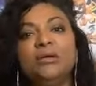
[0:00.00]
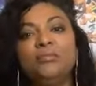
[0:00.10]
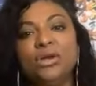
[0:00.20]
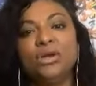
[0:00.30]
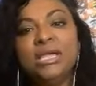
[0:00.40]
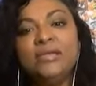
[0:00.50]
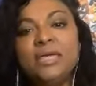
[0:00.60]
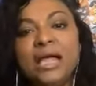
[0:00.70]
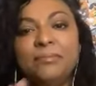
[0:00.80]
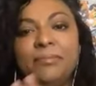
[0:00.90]
bringing
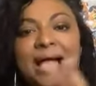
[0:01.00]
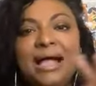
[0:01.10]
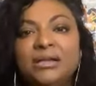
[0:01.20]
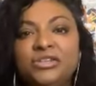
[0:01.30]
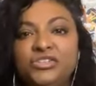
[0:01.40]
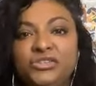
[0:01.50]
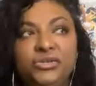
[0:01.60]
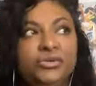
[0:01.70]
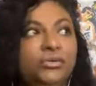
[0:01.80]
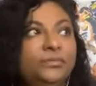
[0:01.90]
that back
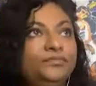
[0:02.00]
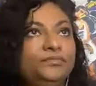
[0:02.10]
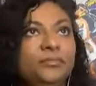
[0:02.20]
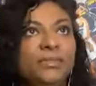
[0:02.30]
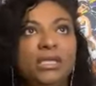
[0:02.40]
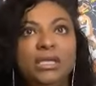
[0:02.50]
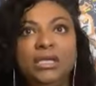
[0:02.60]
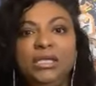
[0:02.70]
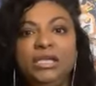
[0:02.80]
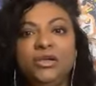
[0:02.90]
to
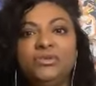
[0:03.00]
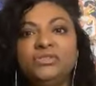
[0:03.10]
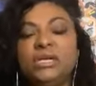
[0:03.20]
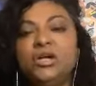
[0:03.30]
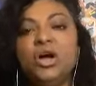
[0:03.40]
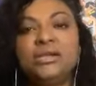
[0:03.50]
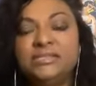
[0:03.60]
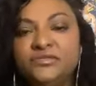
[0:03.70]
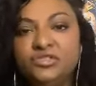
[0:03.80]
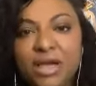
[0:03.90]
you know there's a
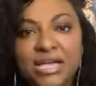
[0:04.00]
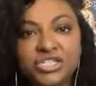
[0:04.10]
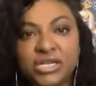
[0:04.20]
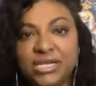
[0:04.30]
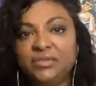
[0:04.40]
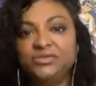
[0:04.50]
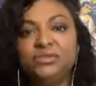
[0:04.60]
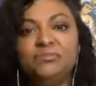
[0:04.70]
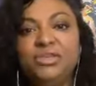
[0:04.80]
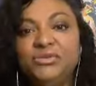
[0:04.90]
goddess of tragedy there's
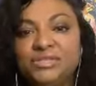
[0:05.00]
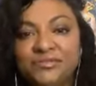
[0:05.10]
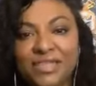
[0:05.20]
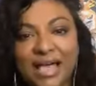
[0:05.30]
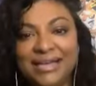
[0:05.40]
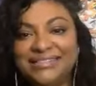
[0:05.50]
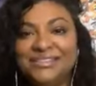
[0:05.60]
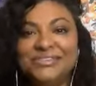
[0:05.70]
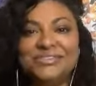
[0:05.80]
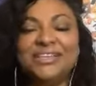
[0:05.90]
a muse of that
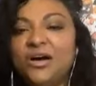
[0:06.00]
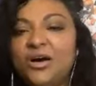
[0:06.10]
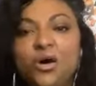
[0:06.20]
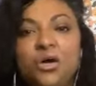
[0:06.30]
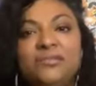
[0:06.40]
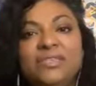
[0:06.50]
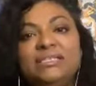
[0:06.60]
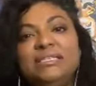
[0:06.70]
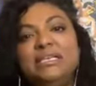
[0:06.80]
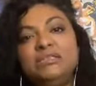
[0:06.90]
there's all of
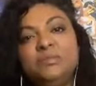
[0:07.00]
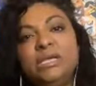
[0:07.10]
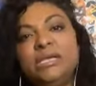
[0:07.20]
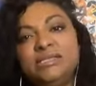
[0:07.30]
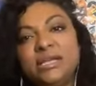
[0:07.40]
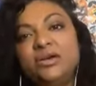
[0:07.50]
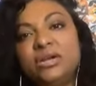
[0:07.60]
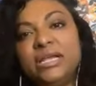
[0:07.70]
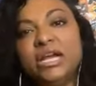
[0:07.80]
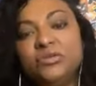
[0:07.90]
these things because they are
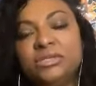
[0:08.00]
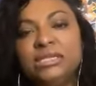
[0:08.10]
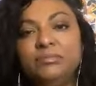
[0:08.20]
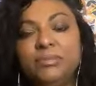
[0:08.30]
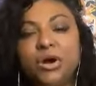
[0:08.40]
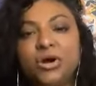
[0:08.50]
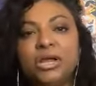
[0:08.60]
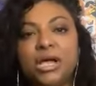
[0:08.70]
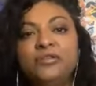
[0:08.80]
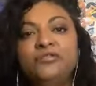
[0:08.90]
inherently
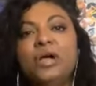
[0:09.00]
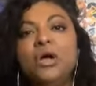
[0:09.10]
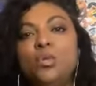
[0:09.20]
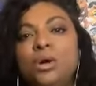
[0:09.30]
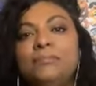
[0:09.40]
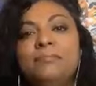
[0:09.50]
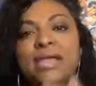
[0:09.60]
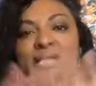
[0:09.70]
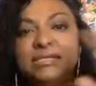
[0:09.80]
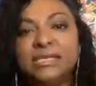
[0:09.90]
part of what
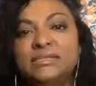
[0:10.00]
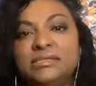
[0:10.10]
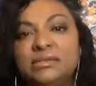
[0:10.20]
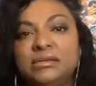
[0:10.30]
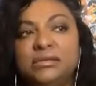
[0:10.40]
makes us